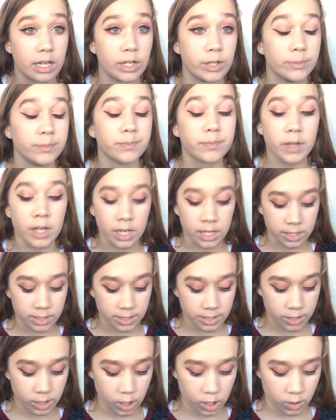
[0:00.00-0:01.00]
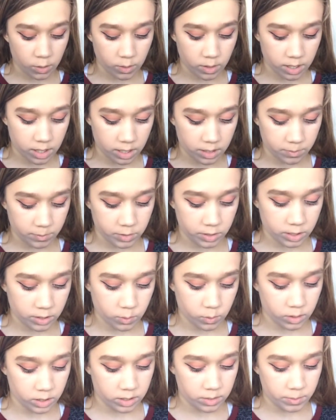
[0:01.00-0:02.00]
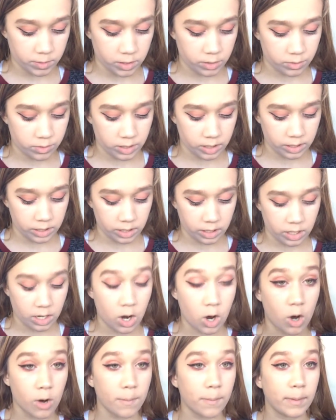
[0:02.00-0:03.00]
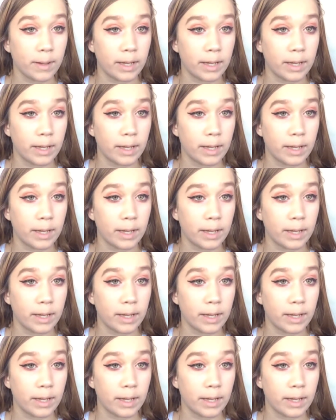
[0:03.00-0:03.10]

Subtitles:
So I am just going to be using the All May